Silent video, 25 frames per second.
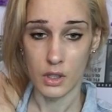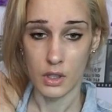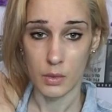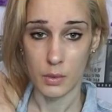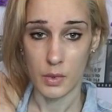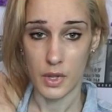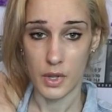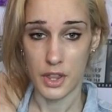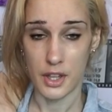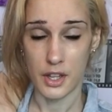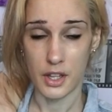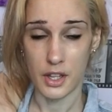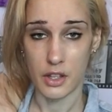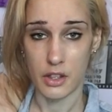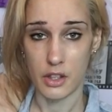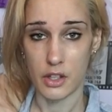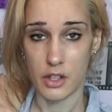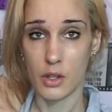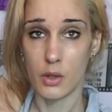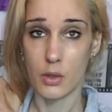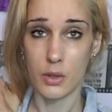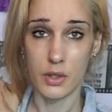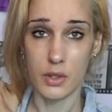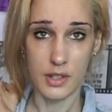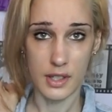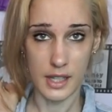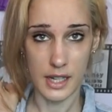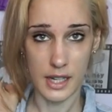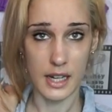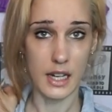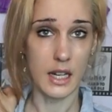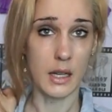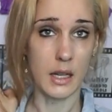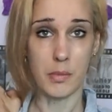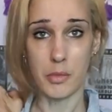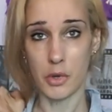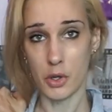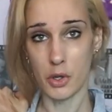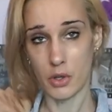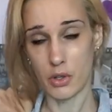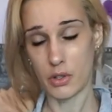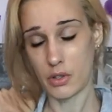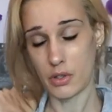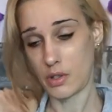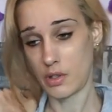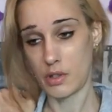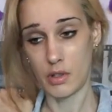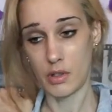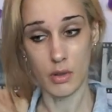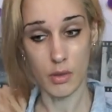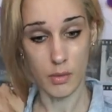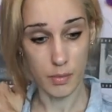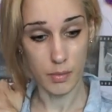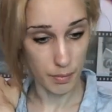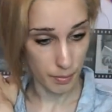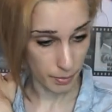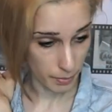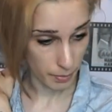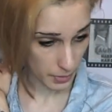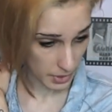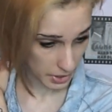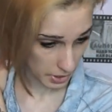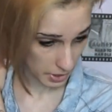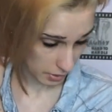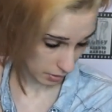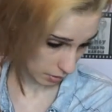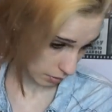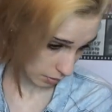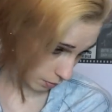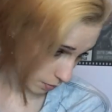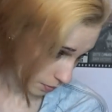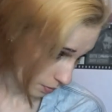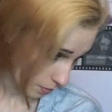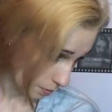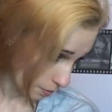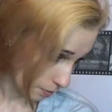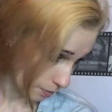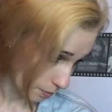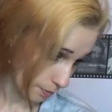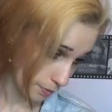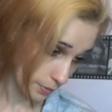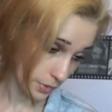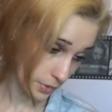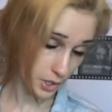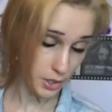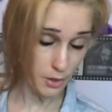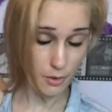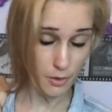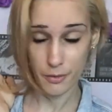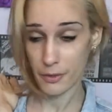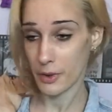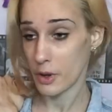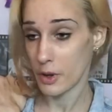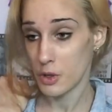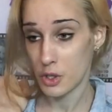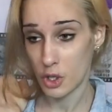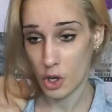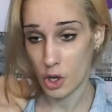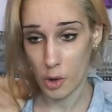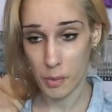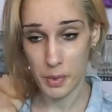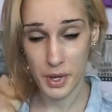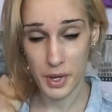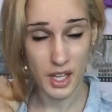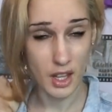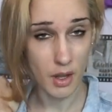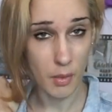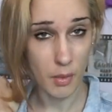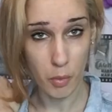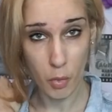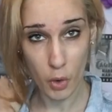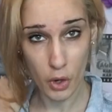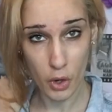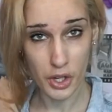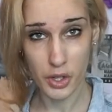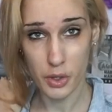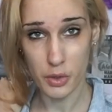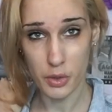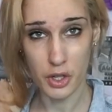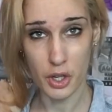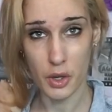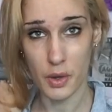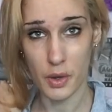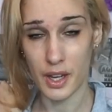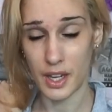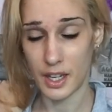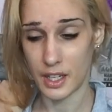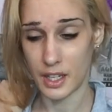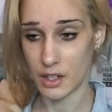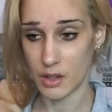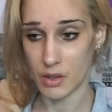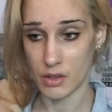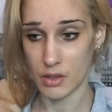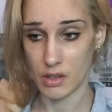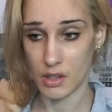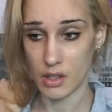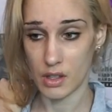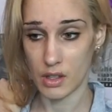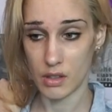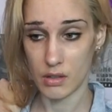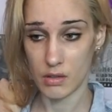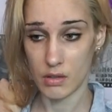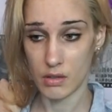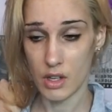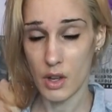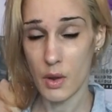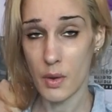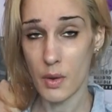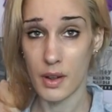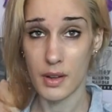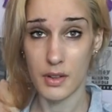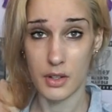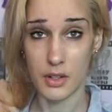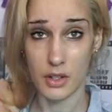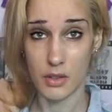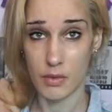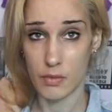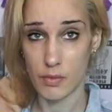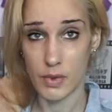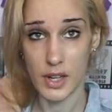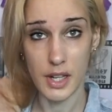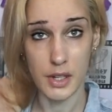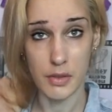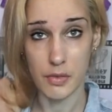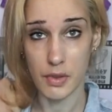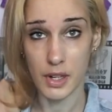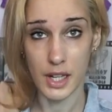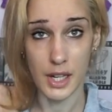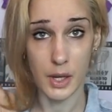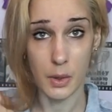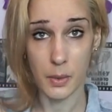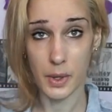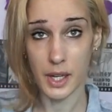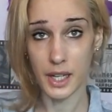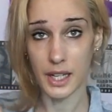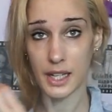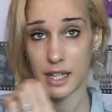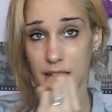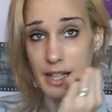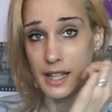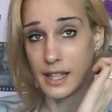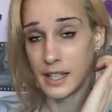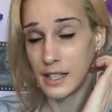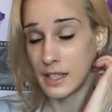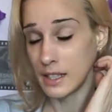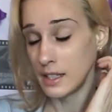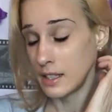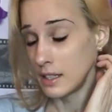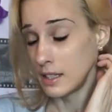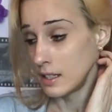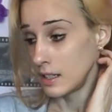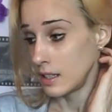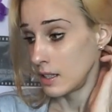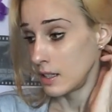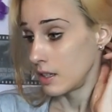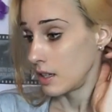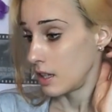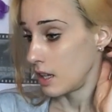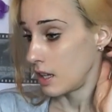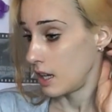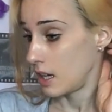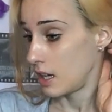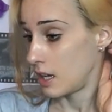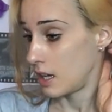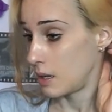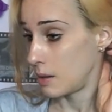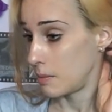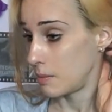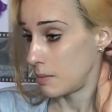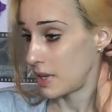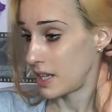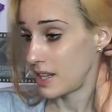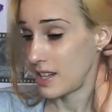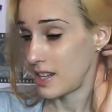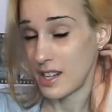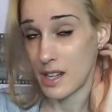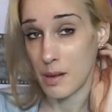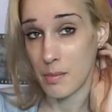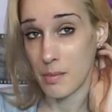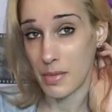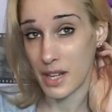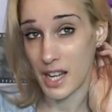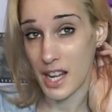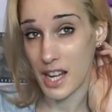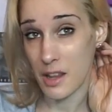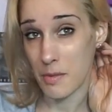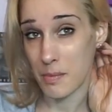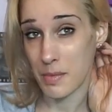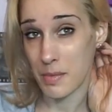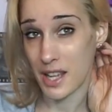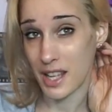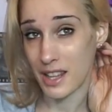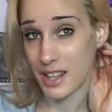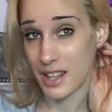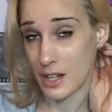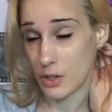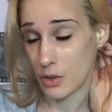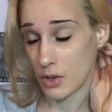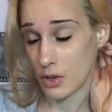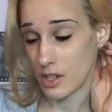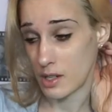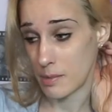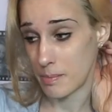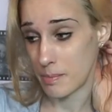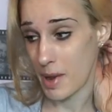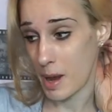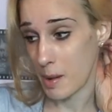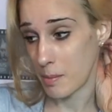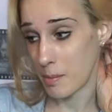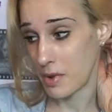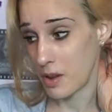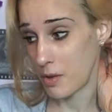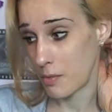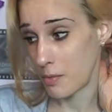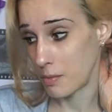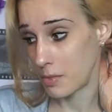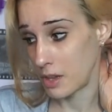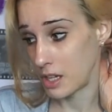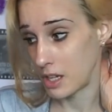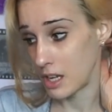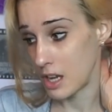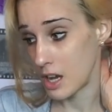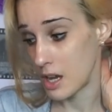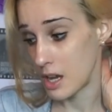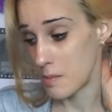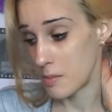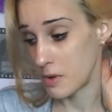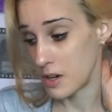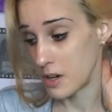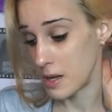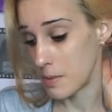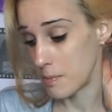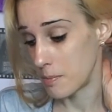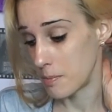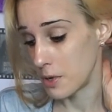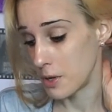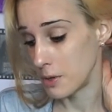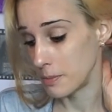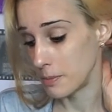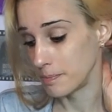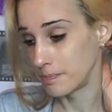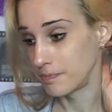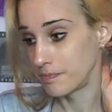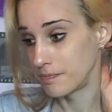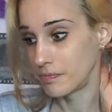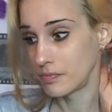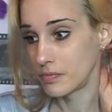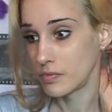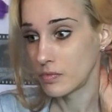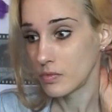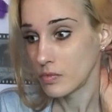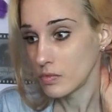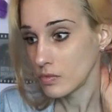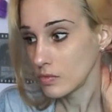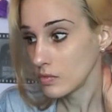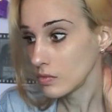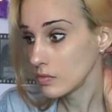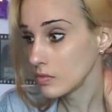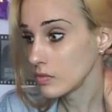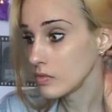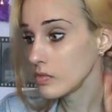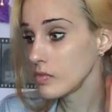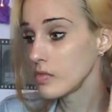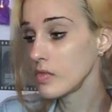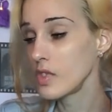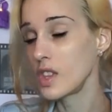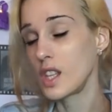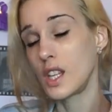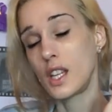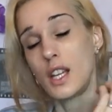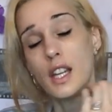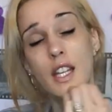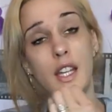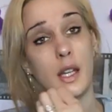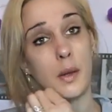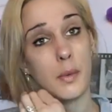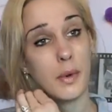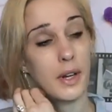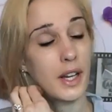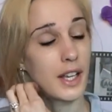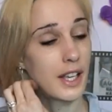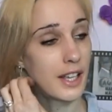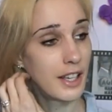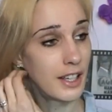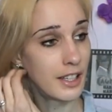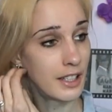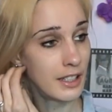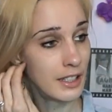We think that you're stealing books. Are you photocopying them? What are you doing?" And I was like, "No, I just read really quickly." And they didn't believe me, and they tried to ban me from the library. But anyway.